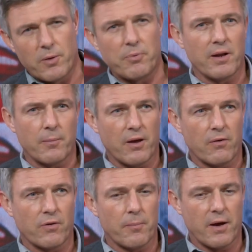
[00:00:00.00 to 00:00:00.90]
worked brilliantly
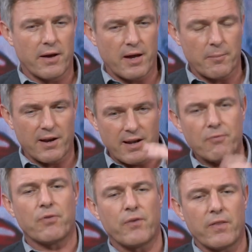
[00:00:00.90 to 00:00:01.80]
over in Miami.
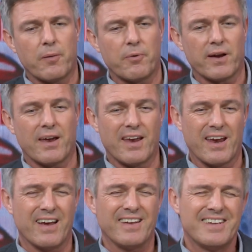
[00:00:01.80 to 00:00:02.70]
Love the fact they bring it
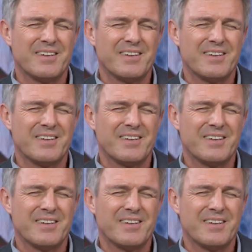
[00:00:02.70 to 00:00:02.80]
here.